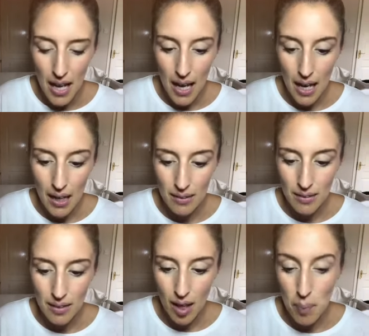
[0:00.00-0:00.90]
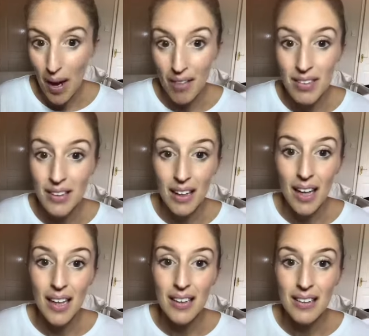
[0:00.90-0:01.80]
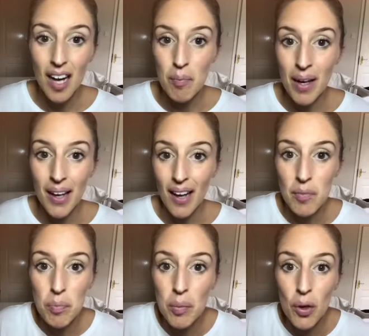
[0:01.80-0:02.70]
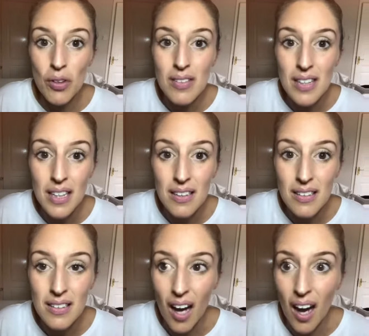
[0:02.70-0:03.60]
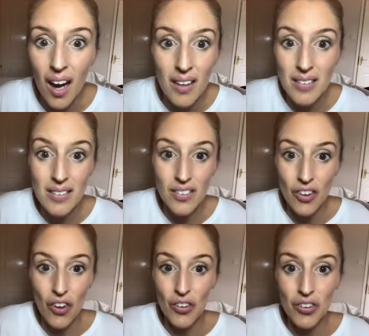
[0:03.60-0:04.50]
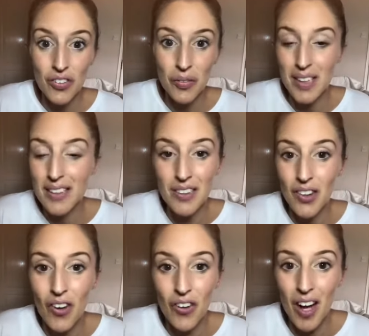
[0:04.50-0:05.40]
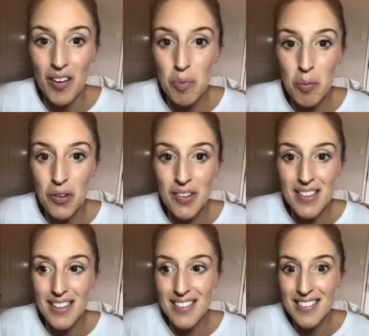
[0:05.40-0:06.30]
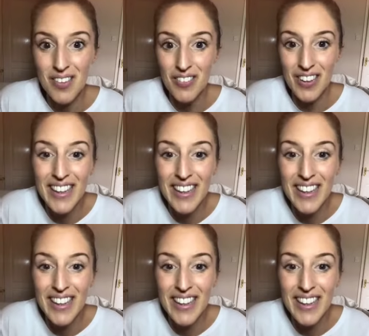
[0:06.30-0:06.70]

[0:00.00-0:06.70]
And apparently that meant I'd promoted. I didn't know. We didn't know that I'd promoted. No.